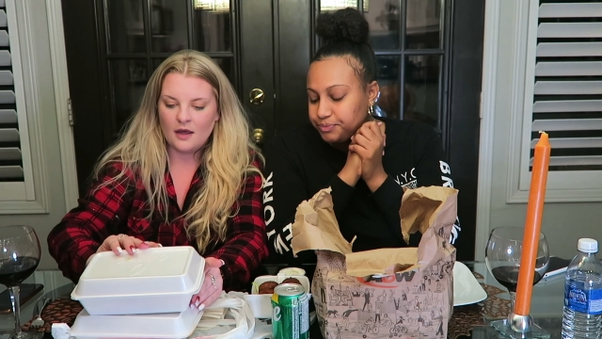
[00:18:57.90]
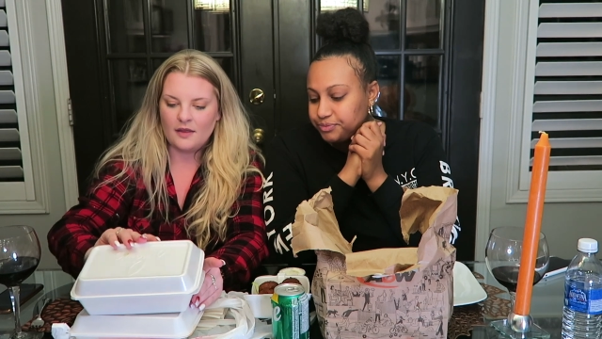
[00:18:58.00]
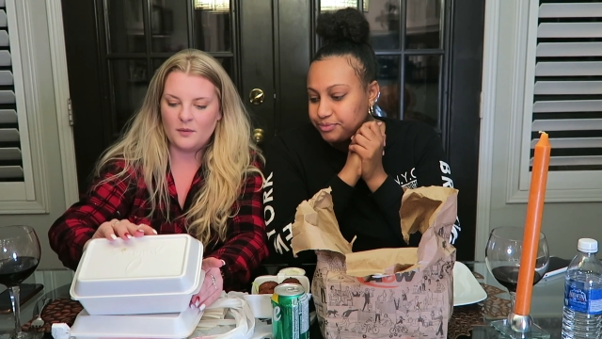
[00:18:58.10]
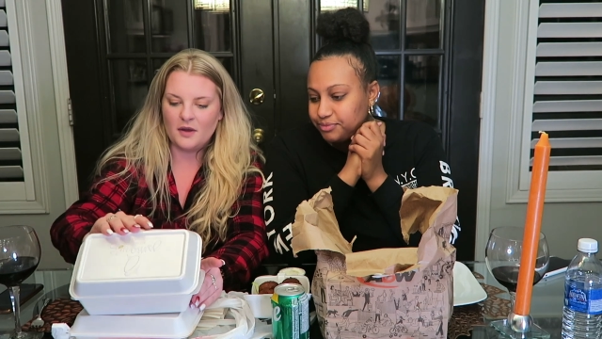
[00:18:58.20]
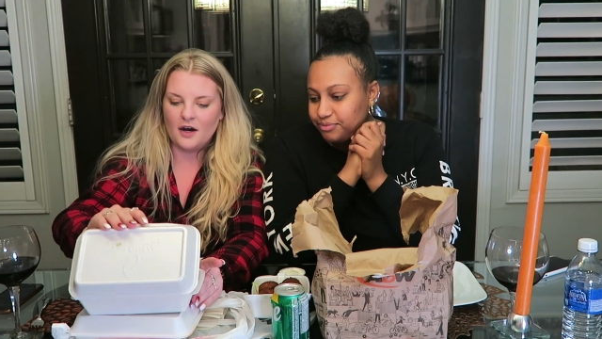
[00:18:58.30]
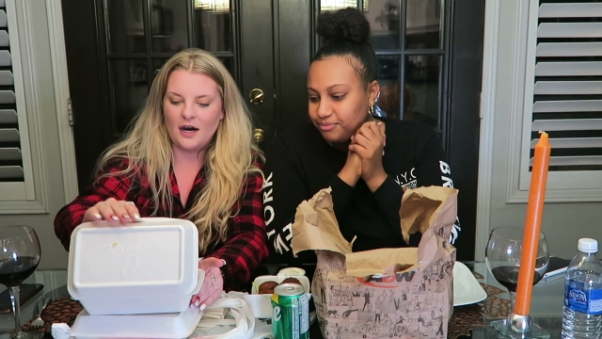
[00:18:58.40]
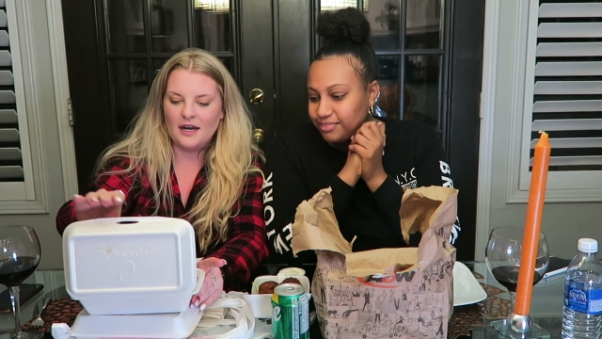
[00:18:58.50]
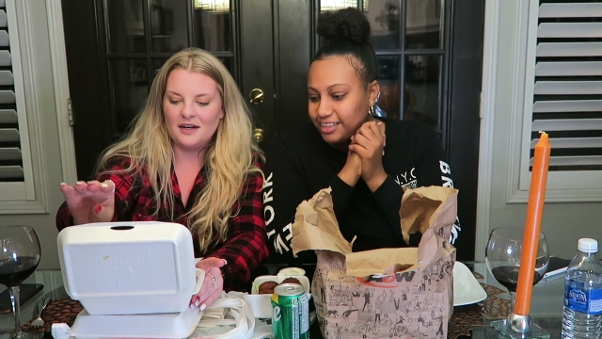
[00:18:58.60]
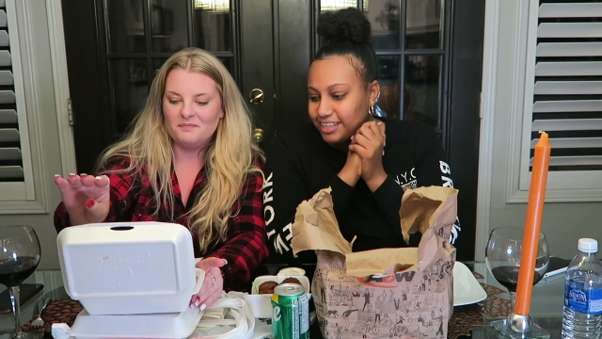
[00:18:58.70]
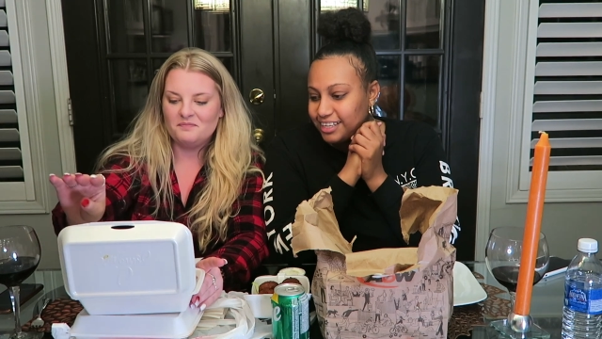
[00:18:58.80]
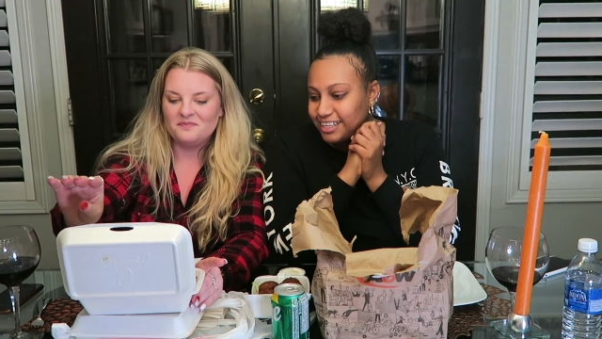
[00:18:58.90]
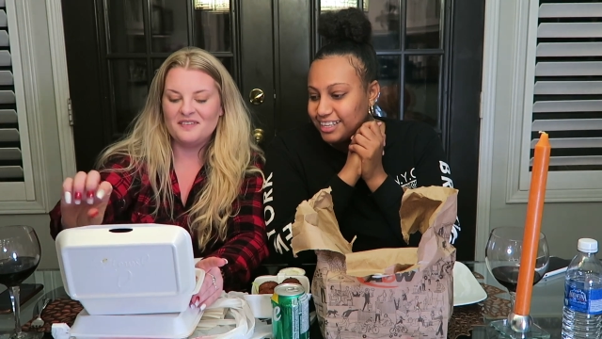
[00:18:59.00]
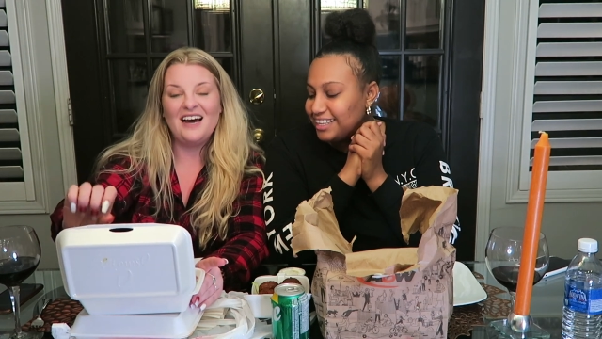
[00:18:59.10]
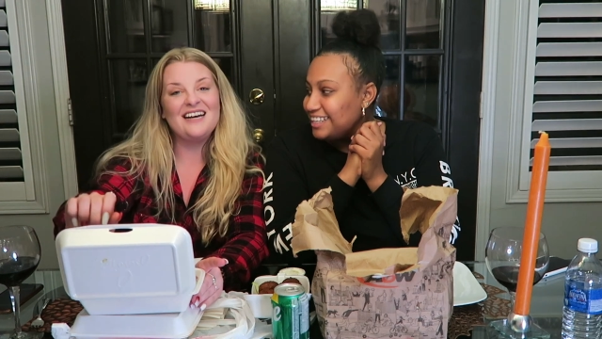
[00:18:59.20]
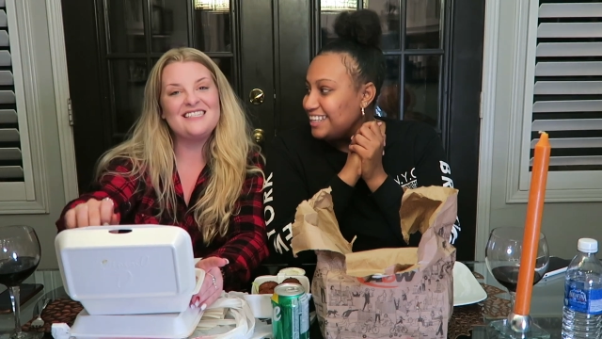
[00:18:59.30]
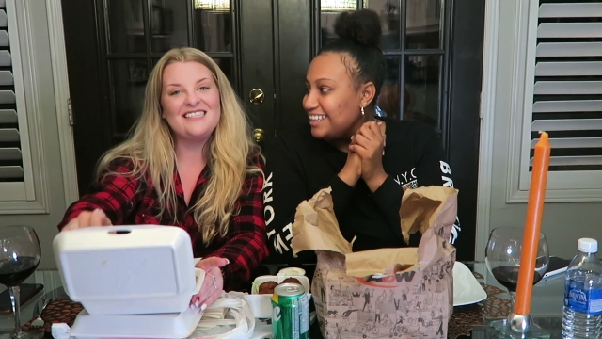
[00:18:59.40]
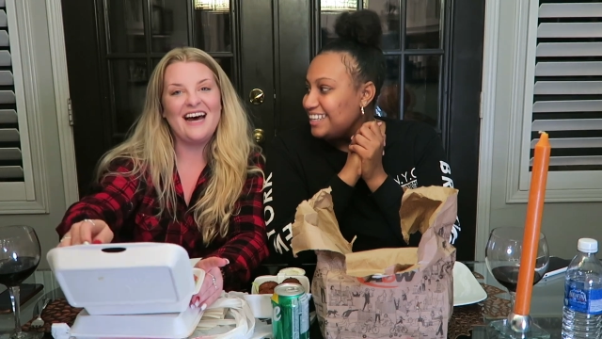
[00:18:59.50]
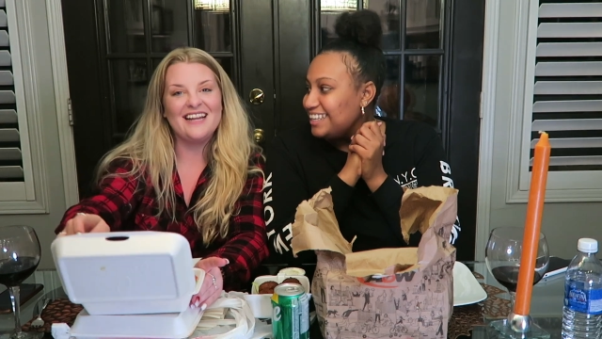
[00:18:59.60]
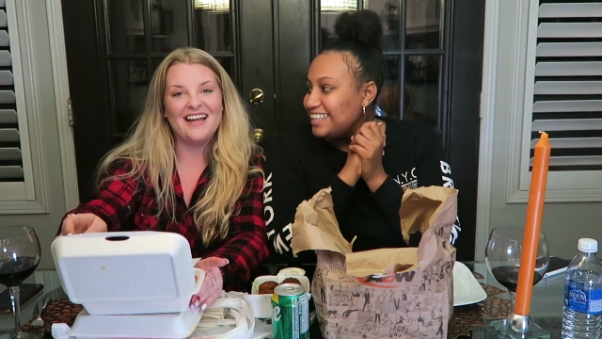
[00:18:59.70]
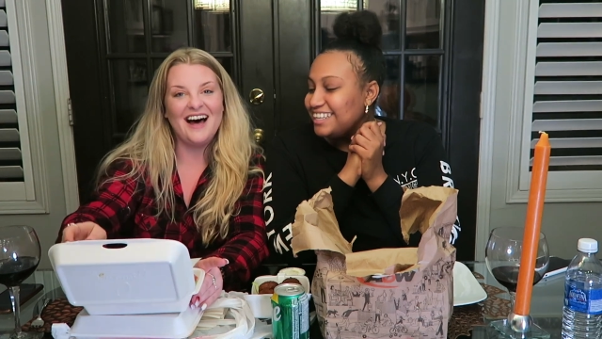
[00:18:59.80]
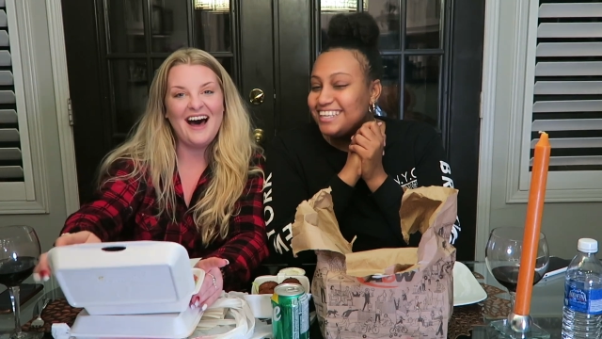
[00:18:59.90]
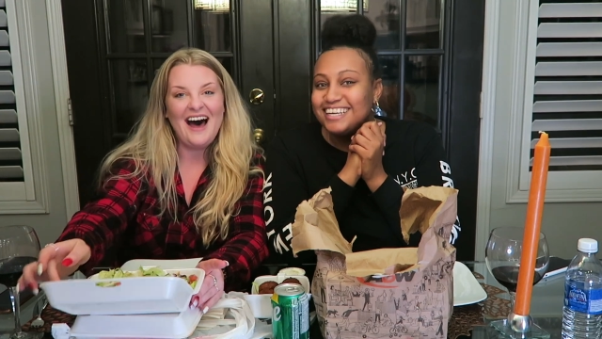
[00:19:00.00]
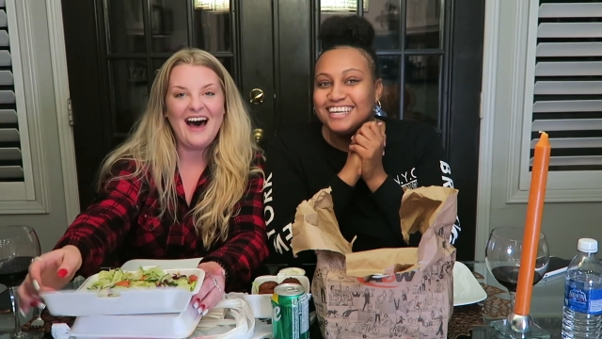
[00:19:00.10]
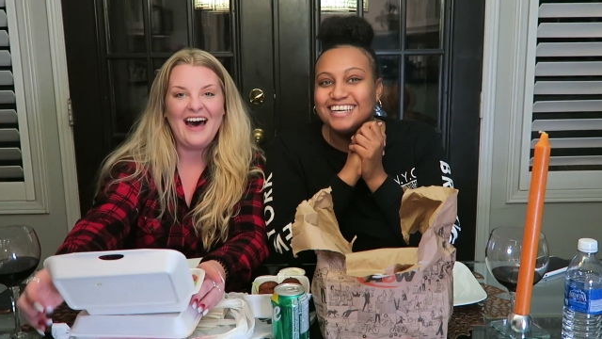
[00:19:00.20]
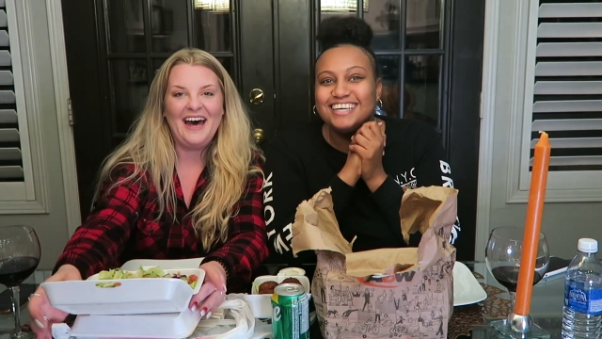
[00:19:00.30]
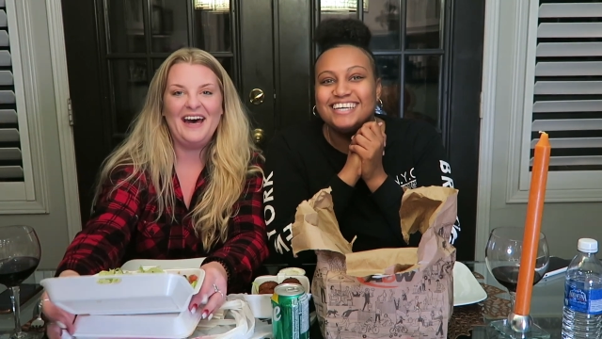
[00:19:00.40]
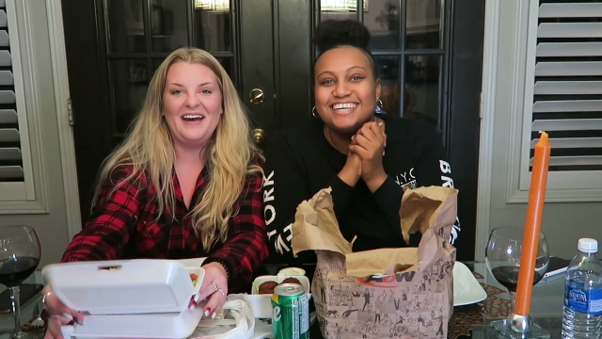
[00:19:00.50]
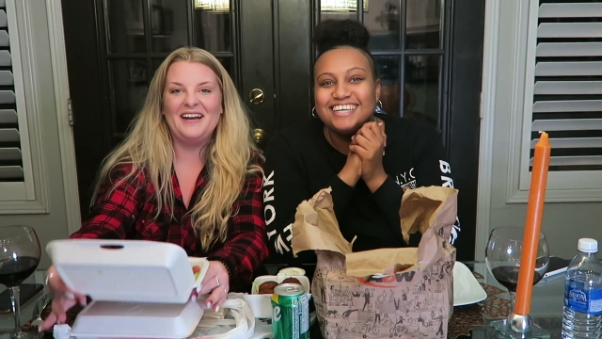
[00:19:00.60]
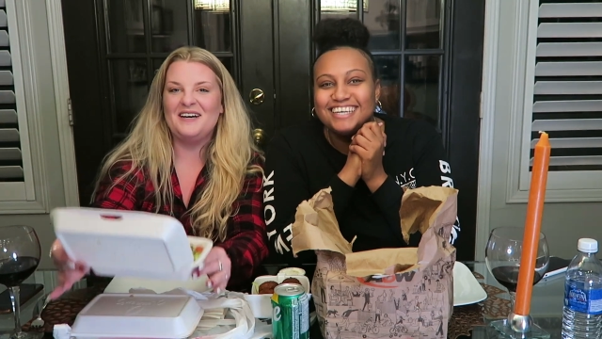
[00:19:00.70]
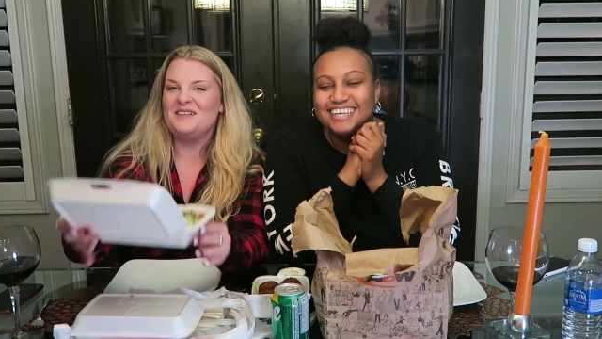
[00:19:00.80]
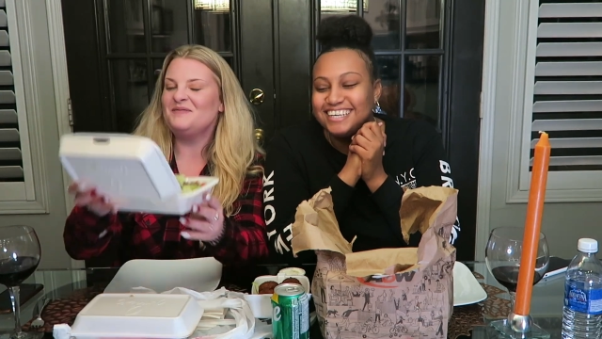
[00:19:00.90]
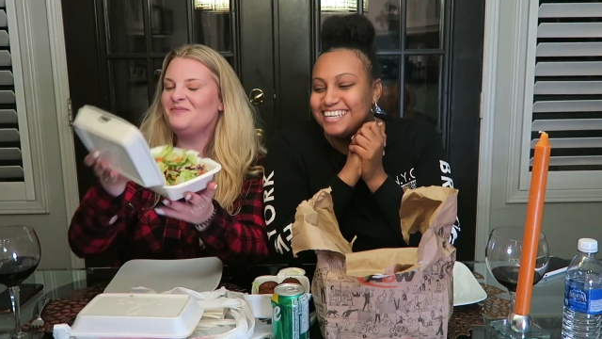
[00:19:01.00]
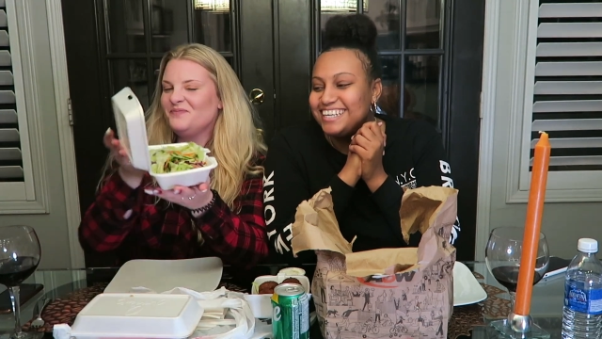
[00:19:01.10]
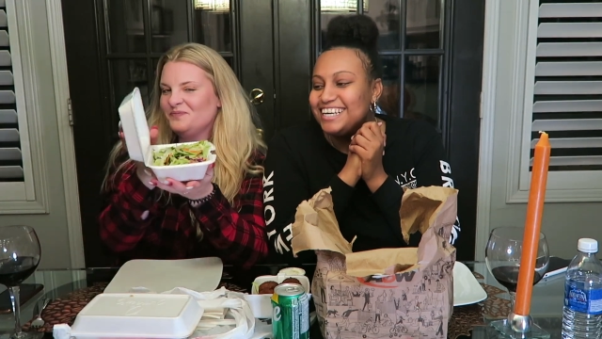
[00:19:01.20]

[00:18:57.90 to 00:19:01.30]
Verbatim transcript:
Speaker 1: Then we got a salad.